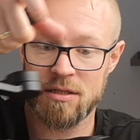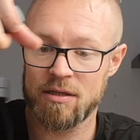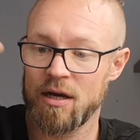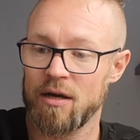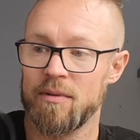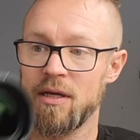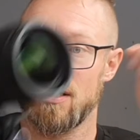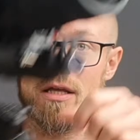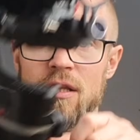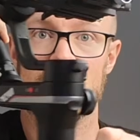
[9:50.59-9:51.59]
I mean,
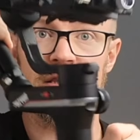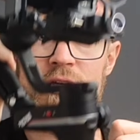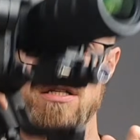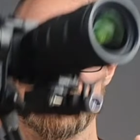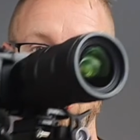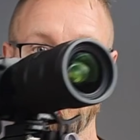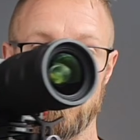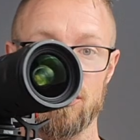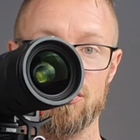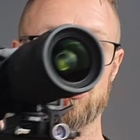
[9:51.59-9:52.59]
this
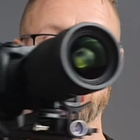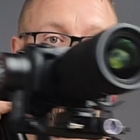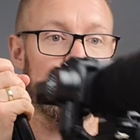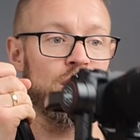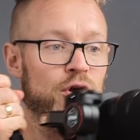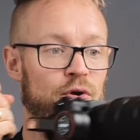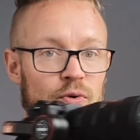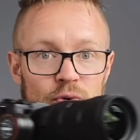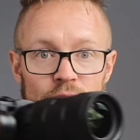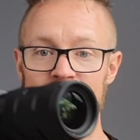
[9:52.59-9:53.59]
looks
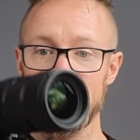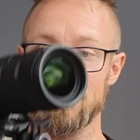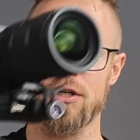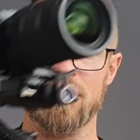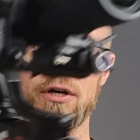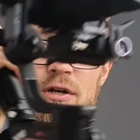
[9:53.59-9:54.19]
really good.